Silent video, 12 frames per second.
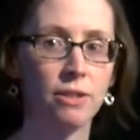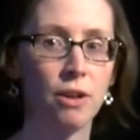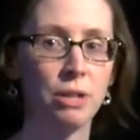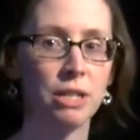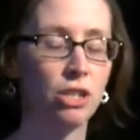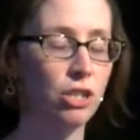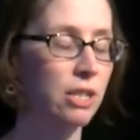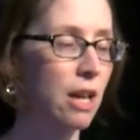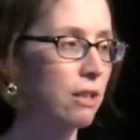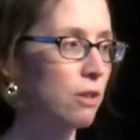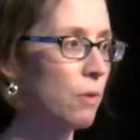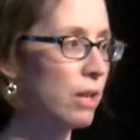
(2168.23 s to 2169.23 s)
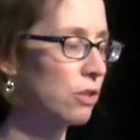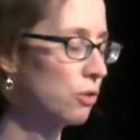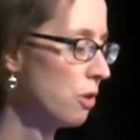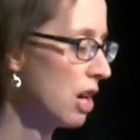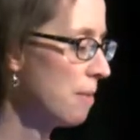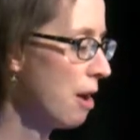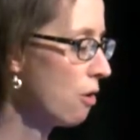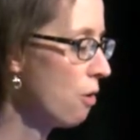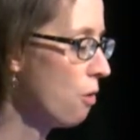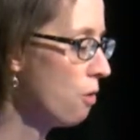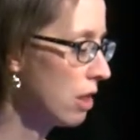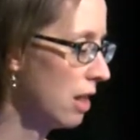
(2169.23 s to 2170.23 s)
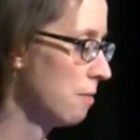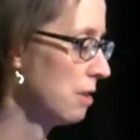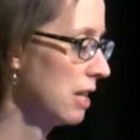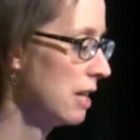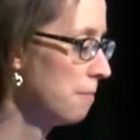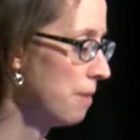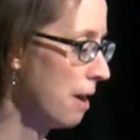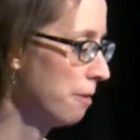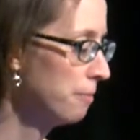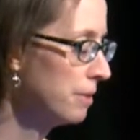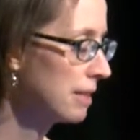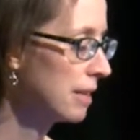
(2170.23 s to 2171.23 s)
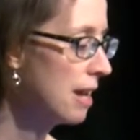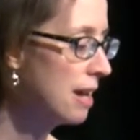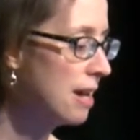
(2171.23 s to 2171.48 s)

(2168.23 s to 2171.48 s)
So I want to just tell a quick story about cold climate heat pumps.